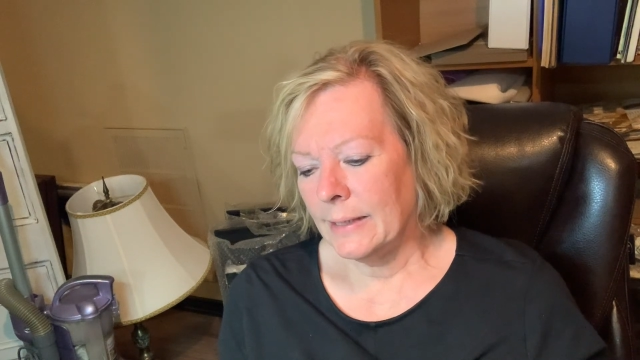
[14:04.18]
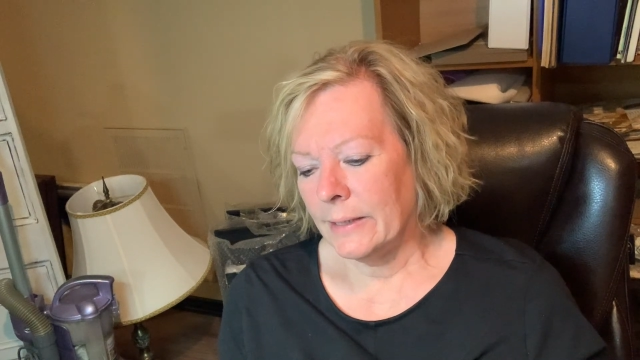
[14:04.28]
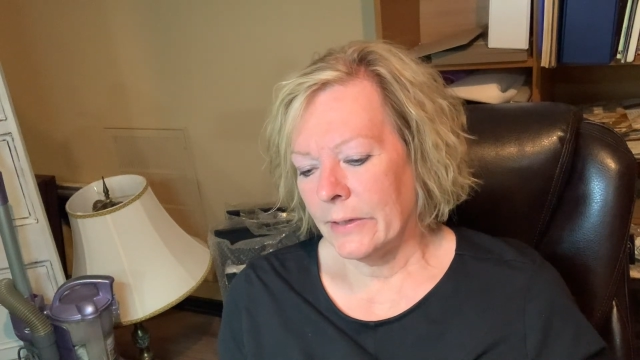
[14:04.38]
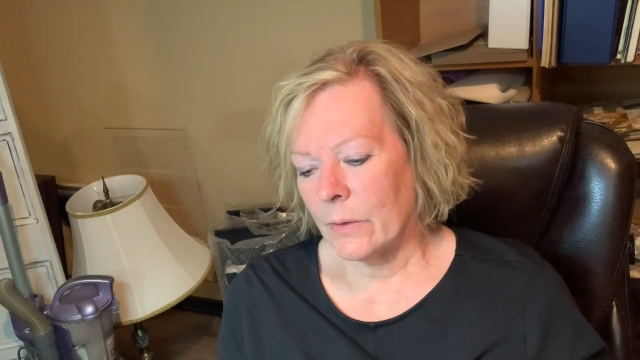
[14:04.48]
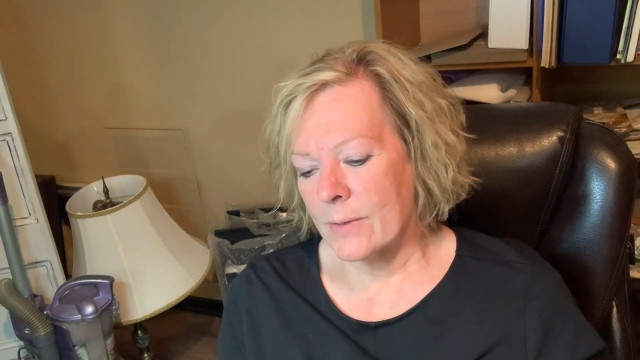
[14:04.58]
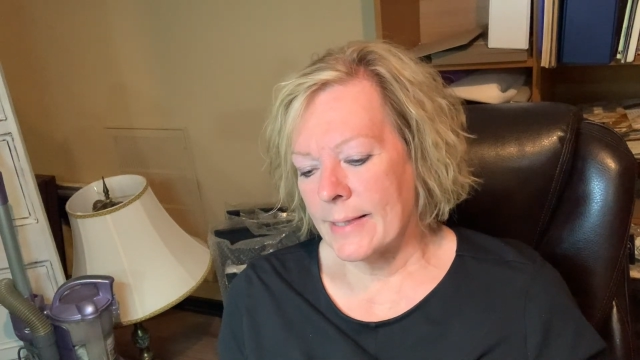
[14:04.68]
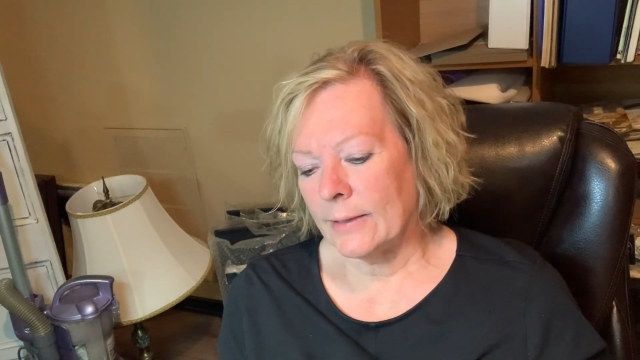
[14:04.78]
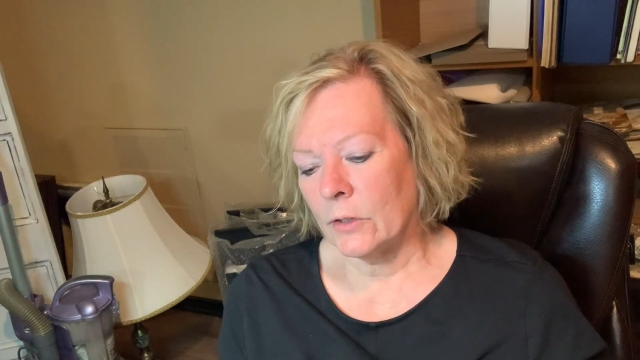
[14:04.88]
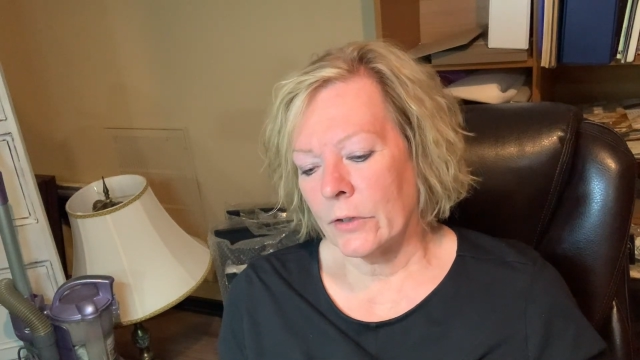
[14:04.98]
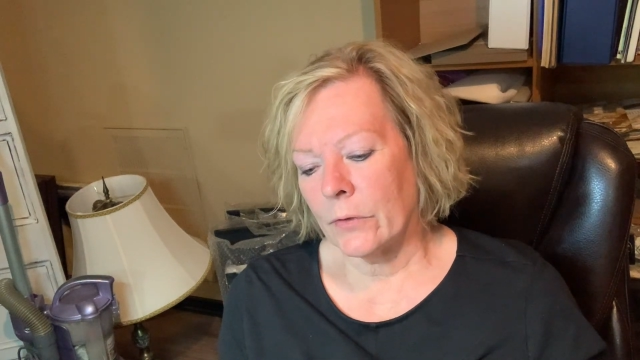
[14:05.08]
you know, as they
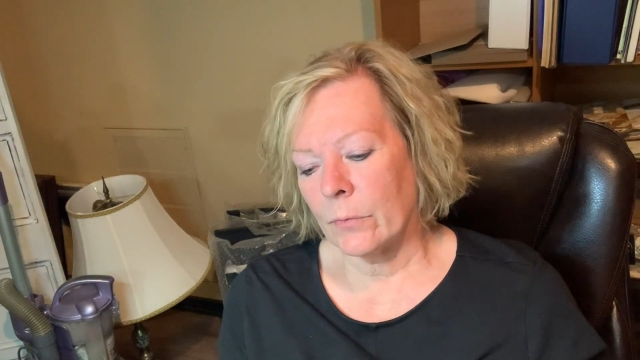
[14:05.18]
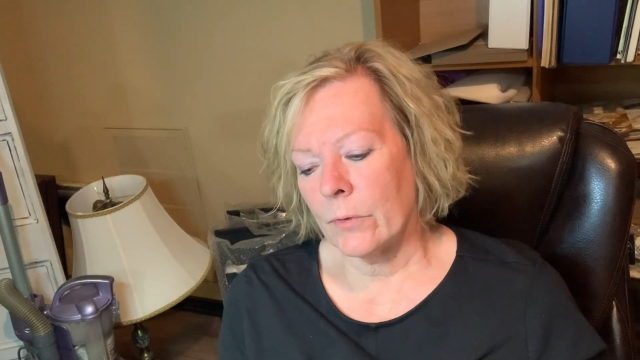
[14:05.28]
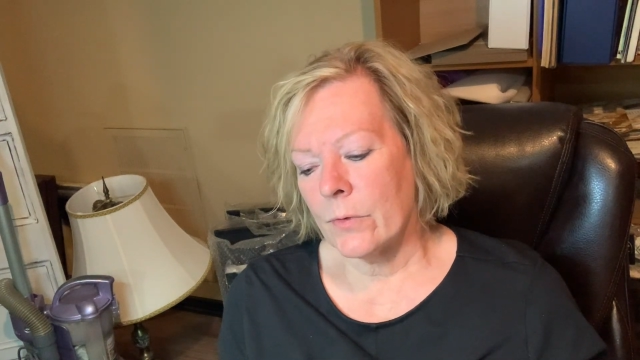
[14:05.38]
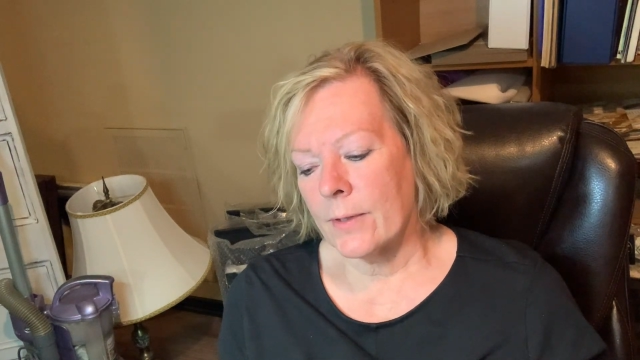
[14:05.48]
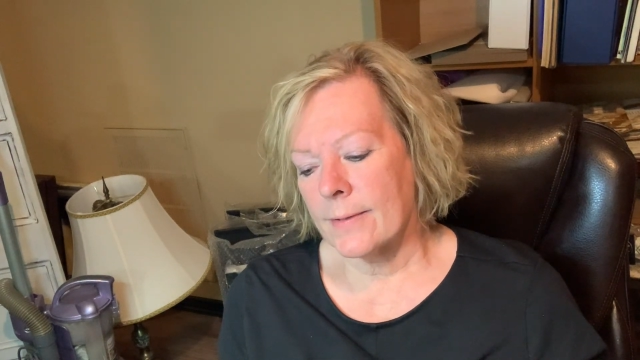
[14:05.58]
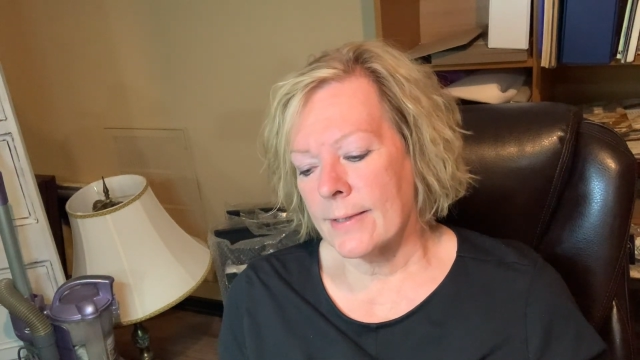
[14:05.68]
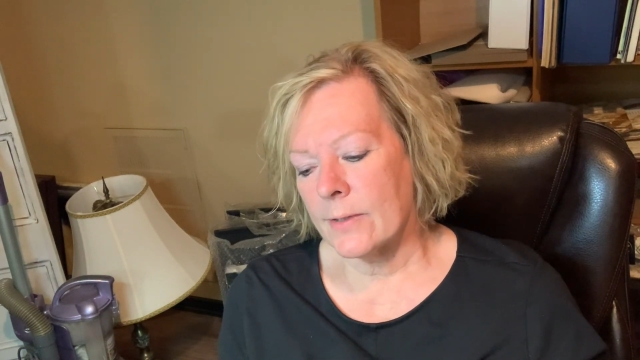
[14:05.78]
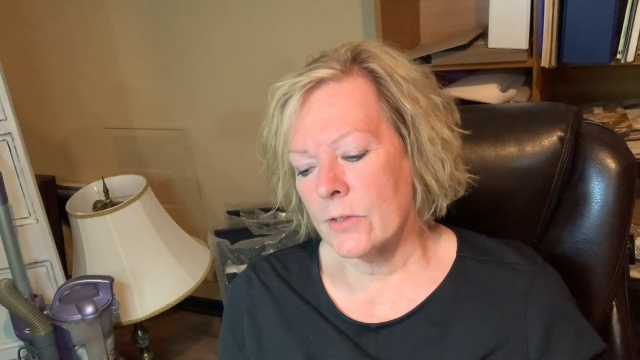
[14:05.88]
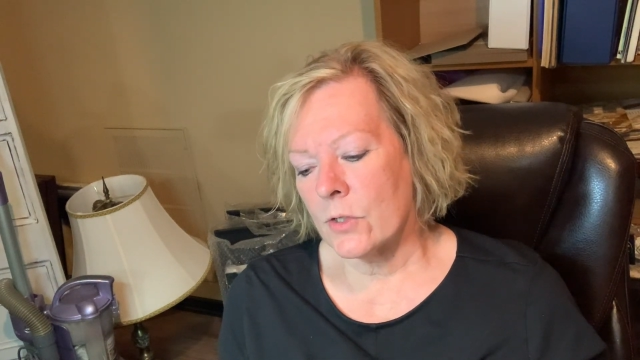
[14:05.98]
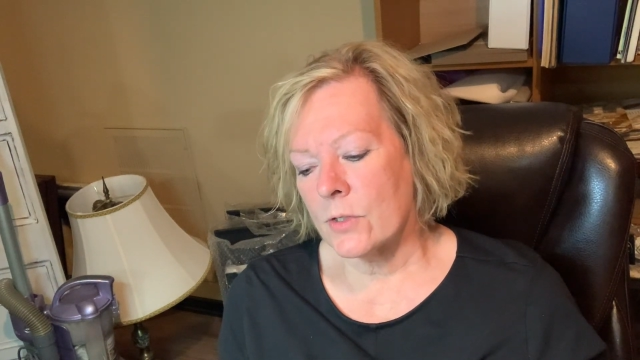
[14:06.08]
look through this,
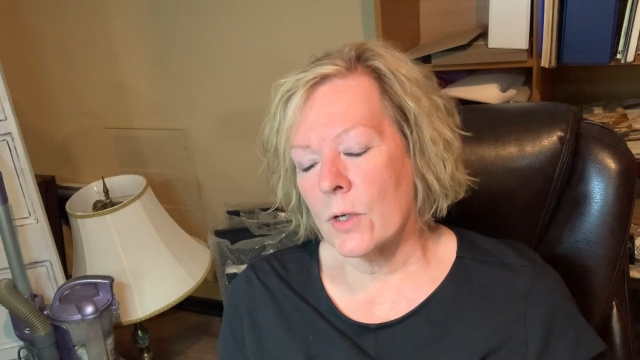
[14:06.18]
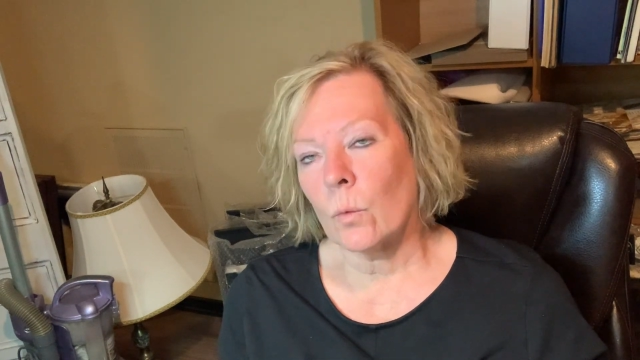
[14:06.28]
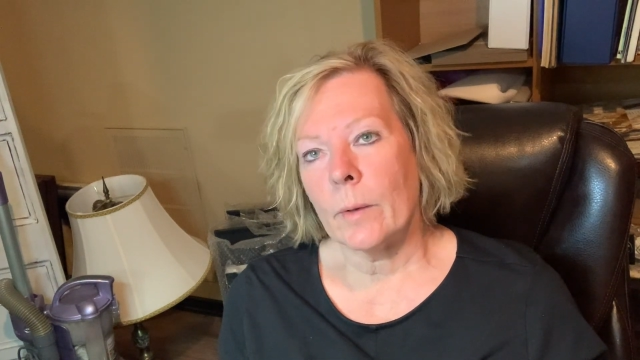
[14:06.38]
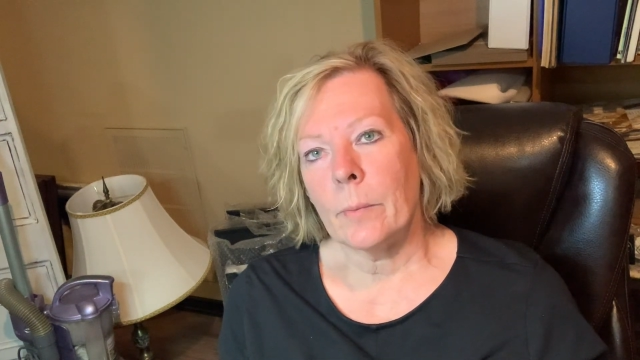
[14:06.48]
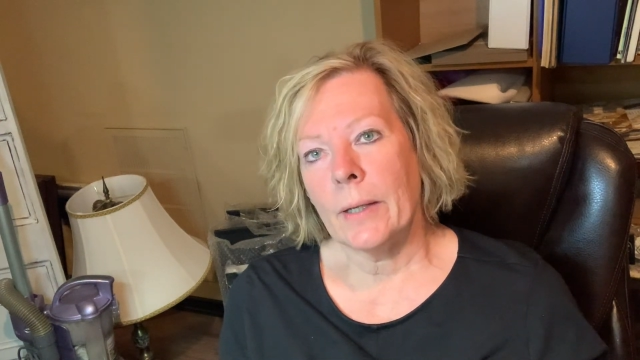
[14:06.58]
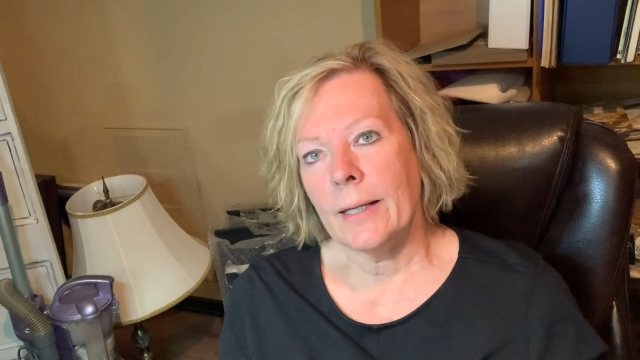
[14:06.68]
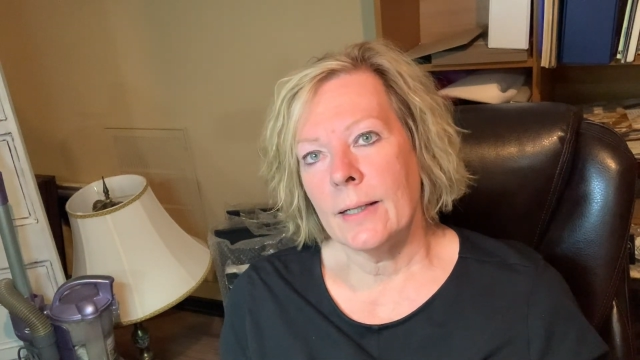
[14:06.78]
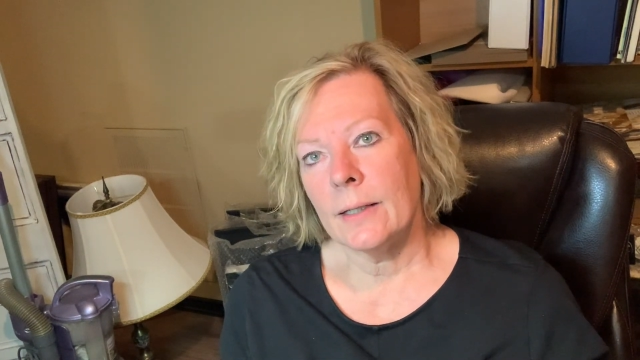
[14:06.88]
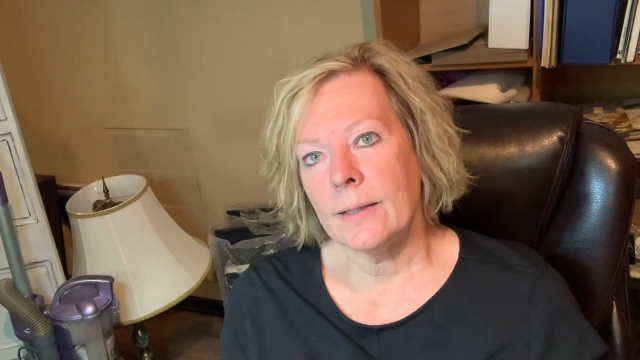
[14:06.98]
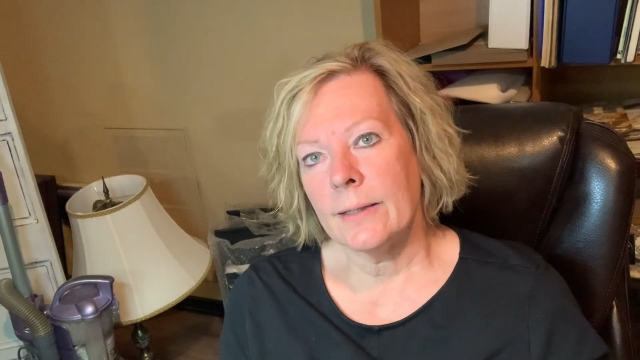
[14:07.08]
it's just a
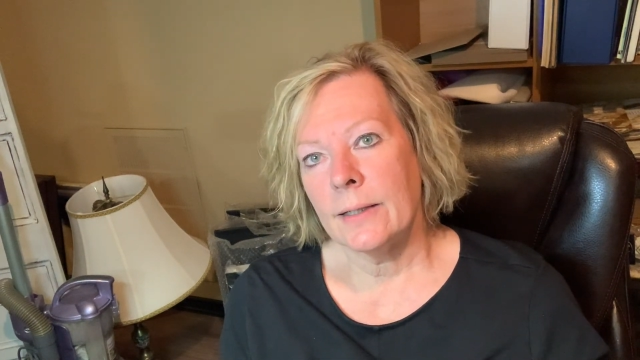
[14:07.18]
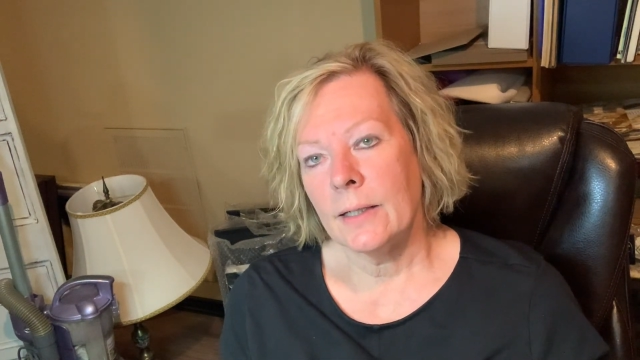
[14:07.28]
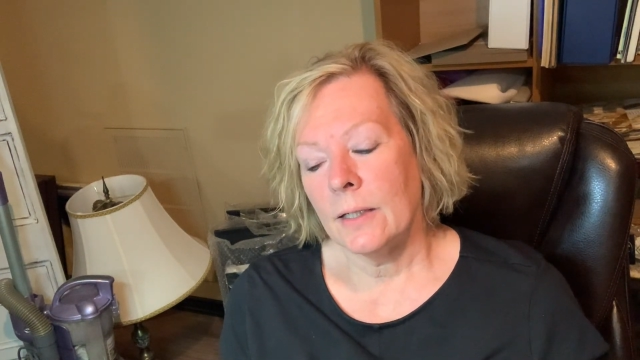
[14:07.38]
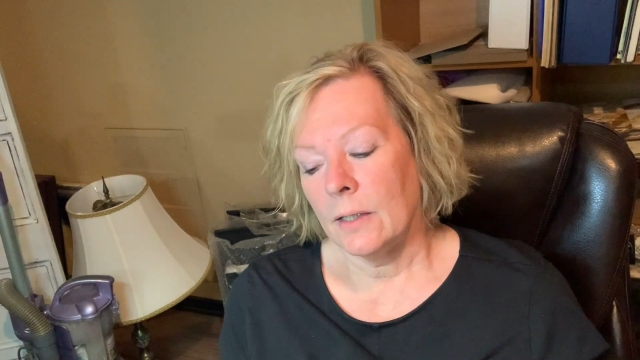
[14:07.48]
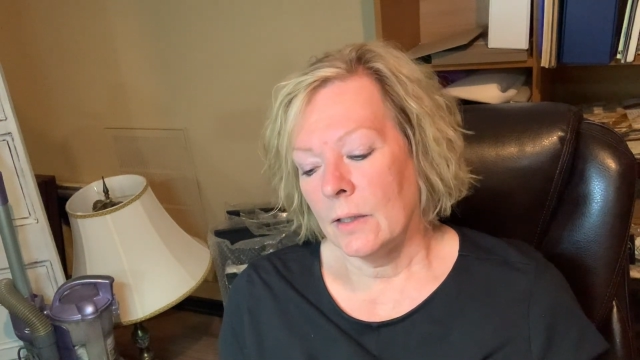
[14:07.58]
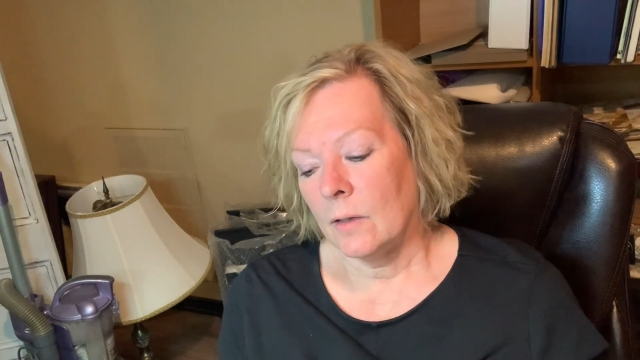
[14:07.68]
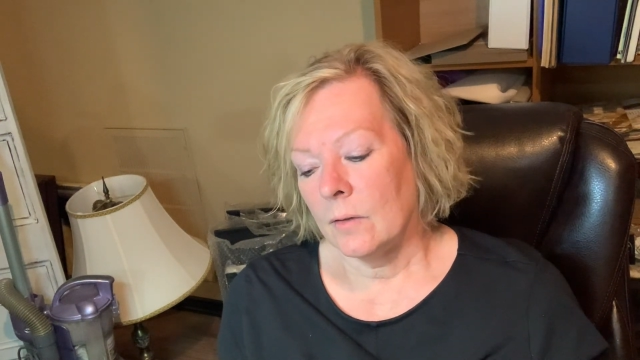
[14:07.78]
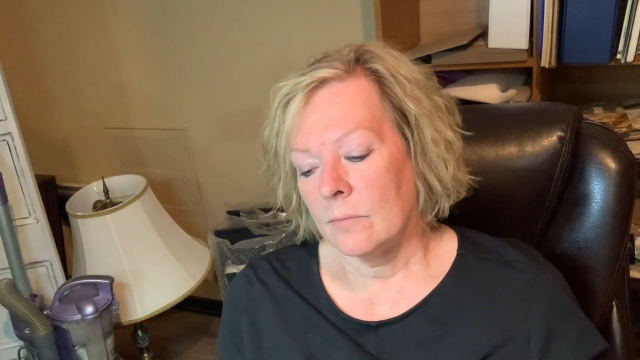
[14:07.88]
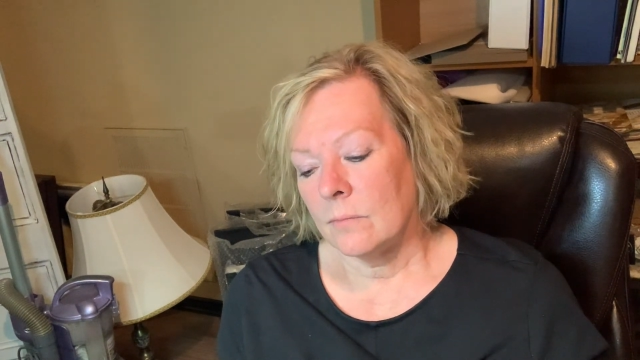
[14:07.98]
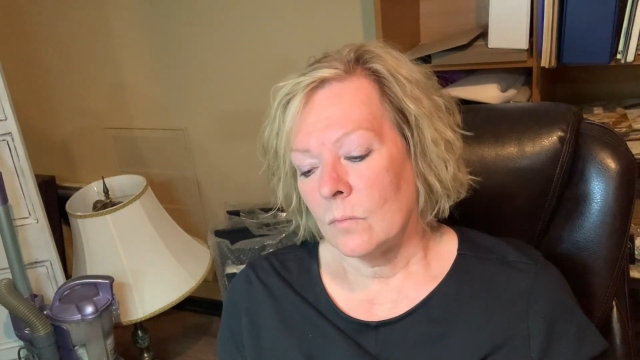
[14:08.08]
repeated
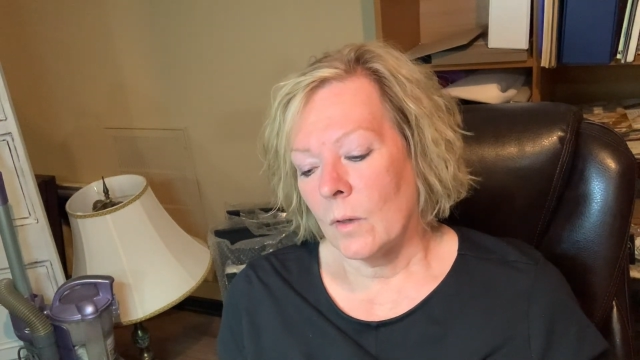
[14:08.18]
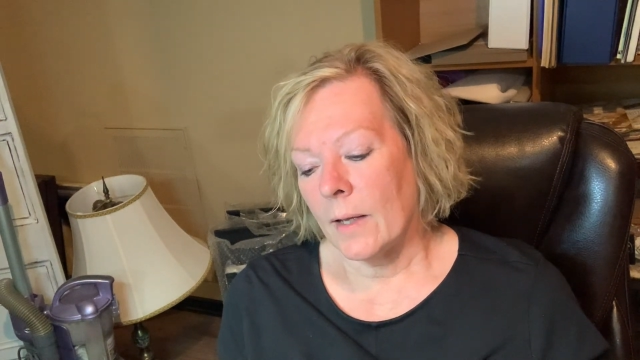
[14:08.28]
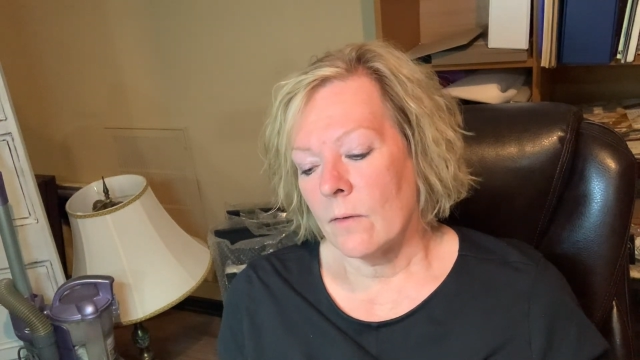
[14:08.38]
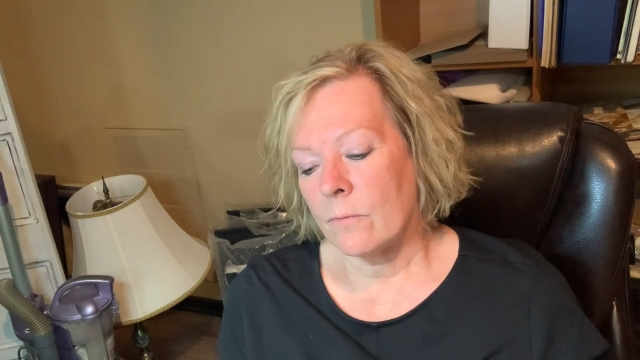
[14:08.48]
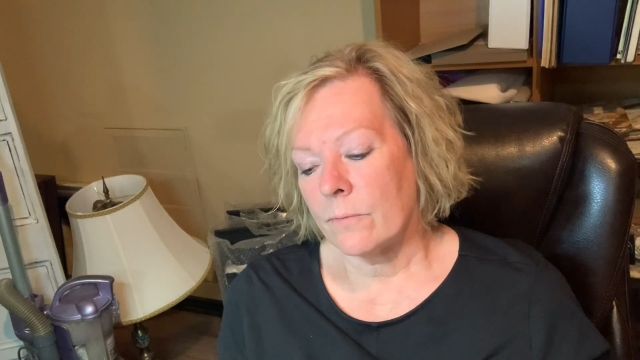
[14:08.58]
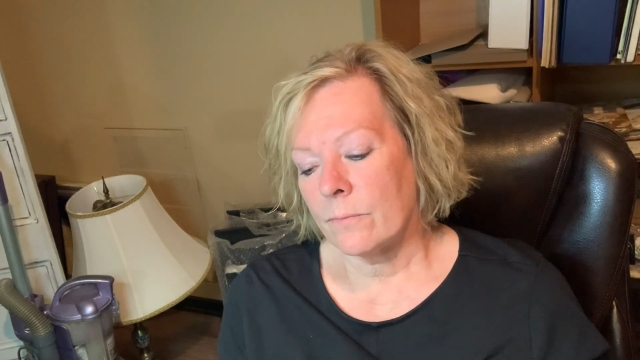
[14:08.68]
kind of